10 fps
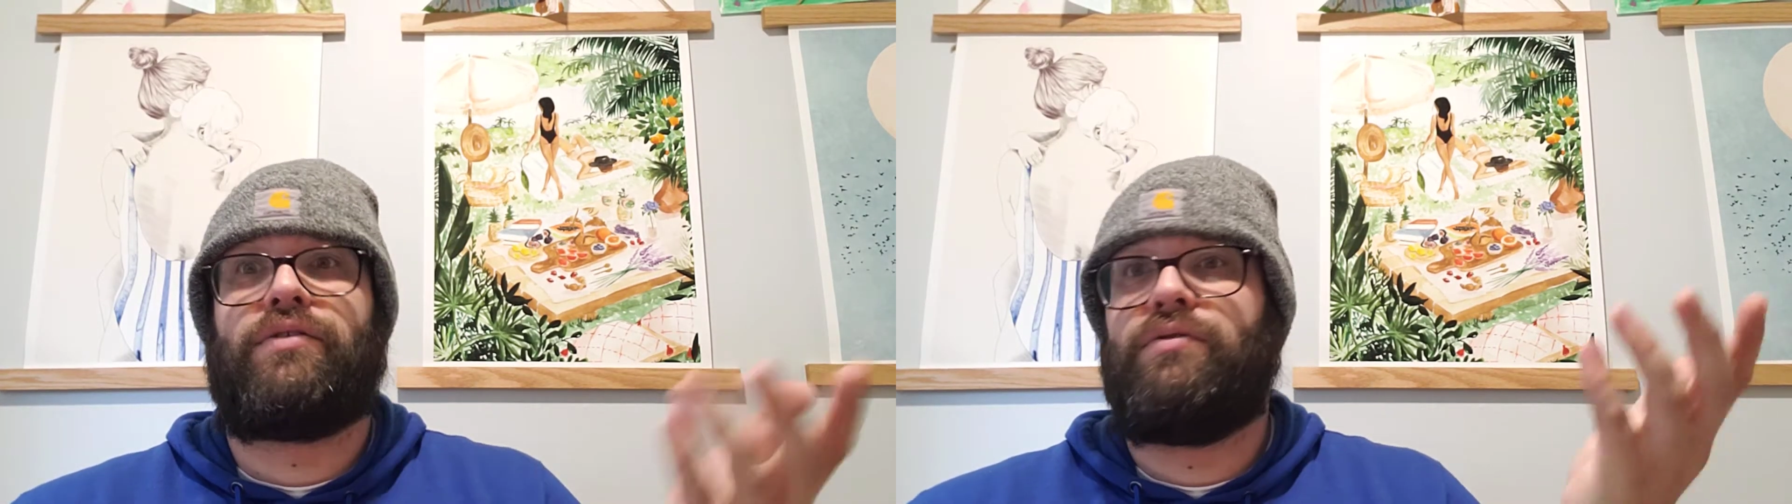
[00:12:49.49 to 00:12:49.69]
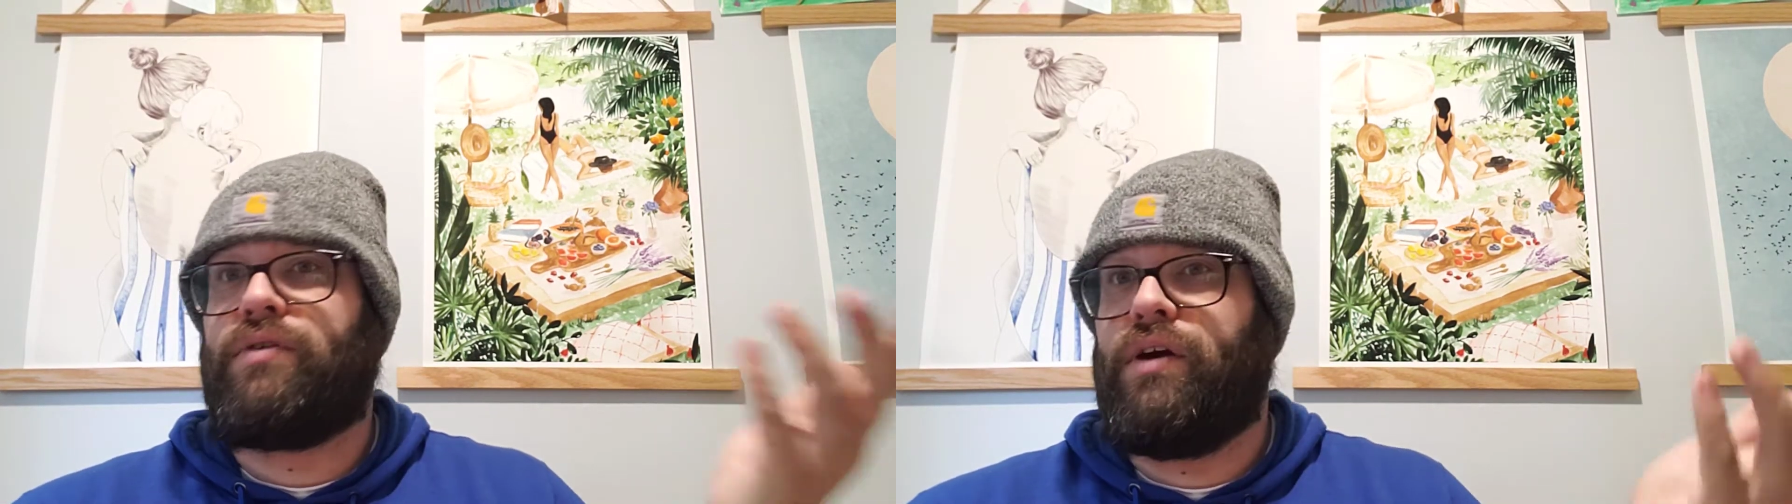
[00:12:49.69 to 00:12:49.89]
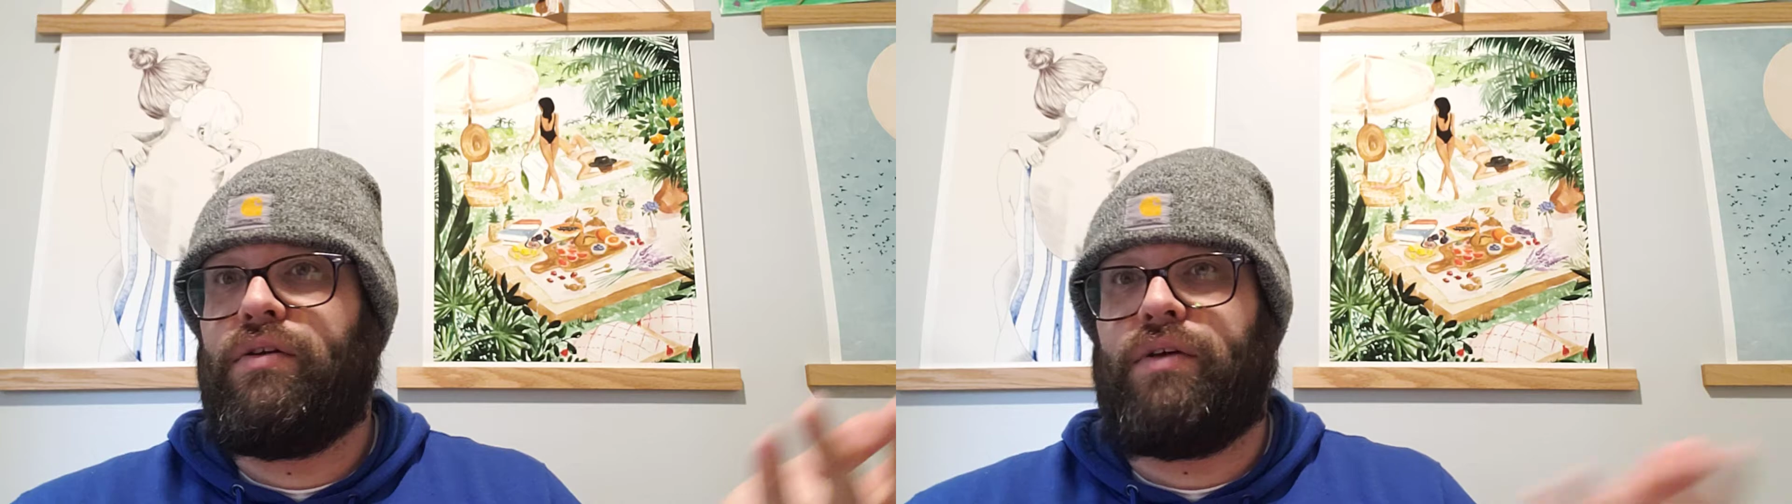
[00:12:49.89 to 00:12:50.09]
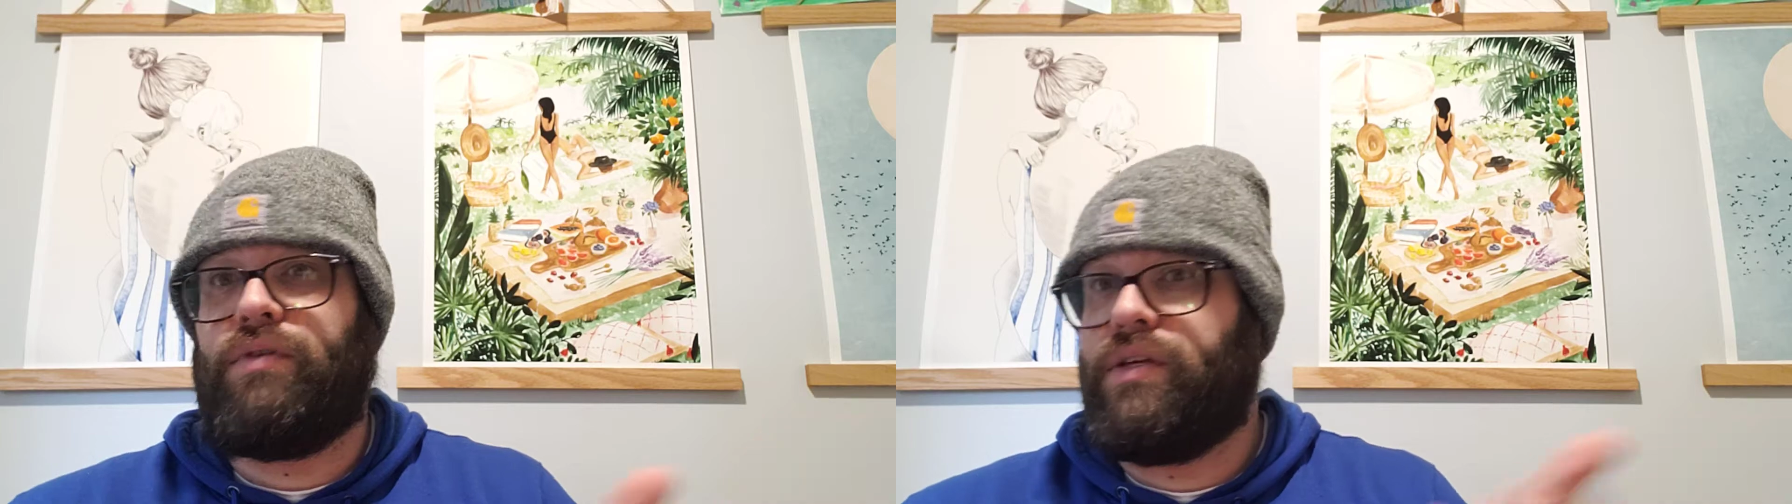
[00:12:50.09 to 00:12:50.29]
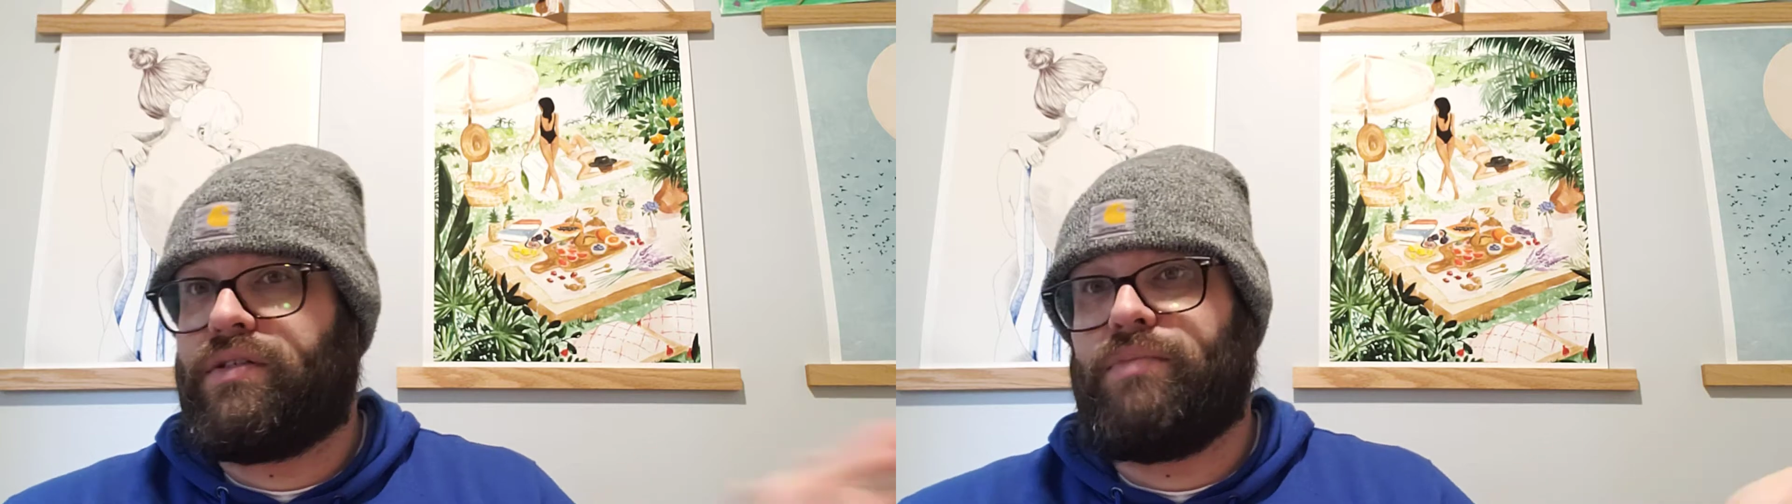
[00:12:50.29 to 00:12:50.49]
two ago they
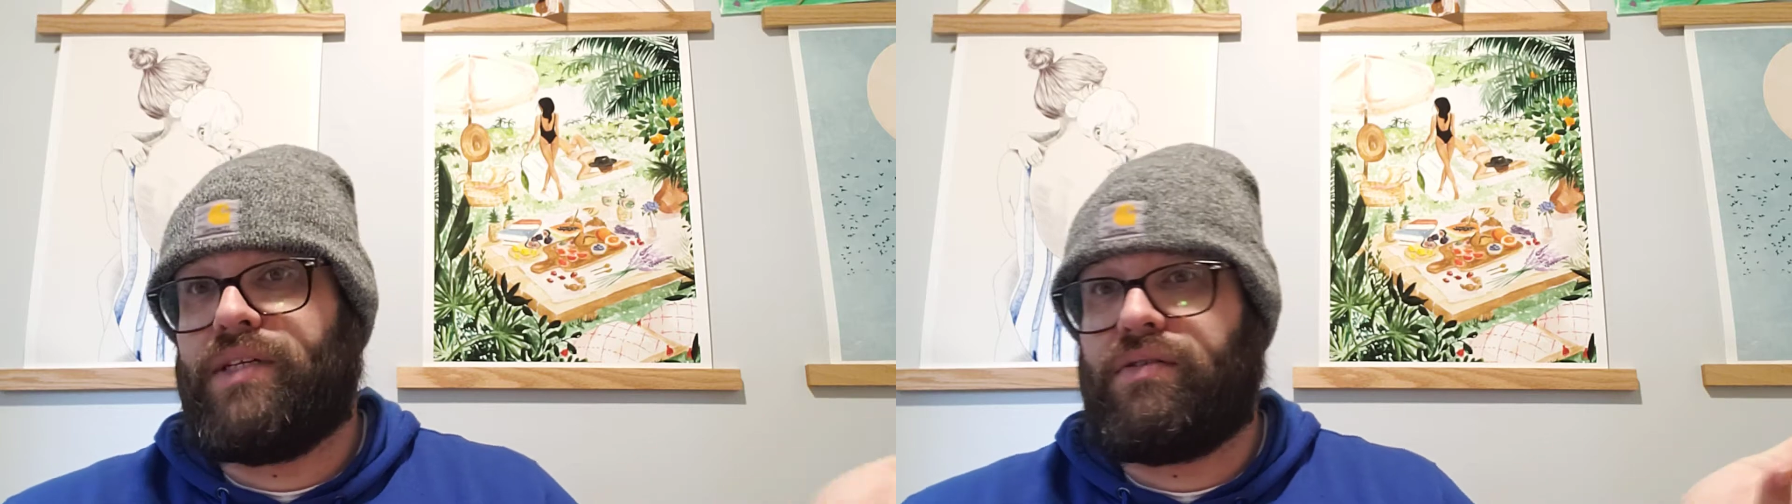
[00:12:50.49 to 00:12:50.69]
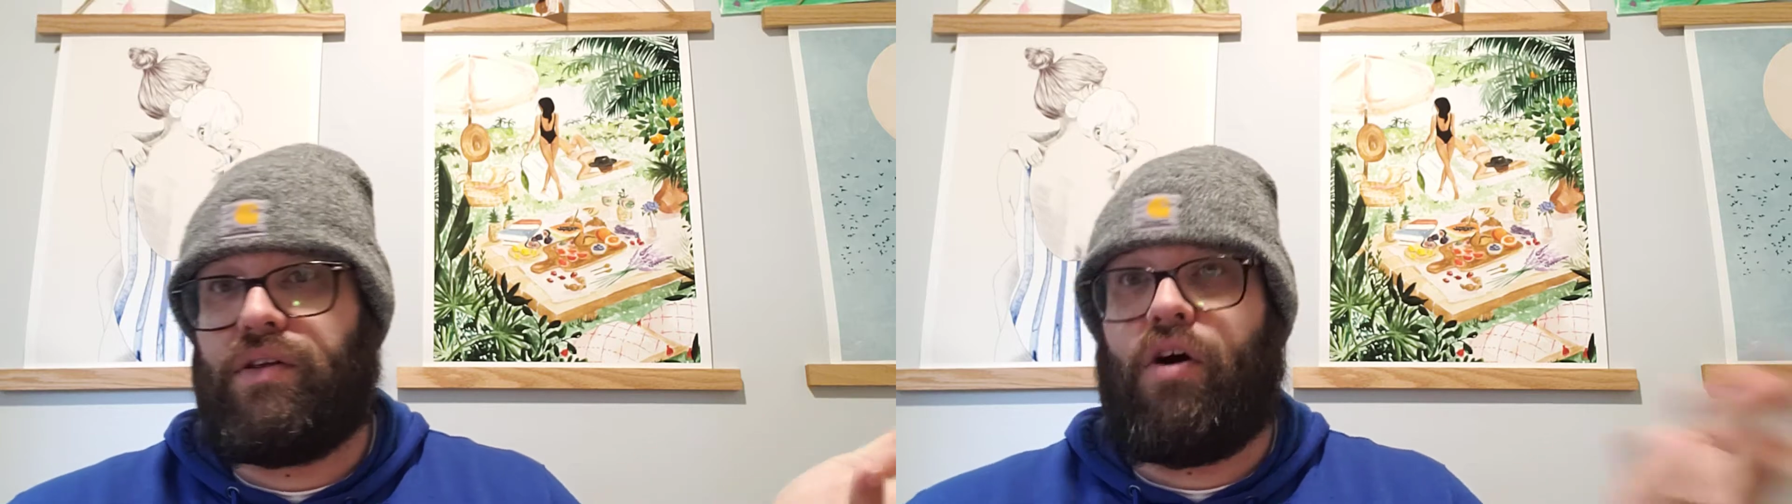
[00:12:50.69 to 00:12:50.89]
released them as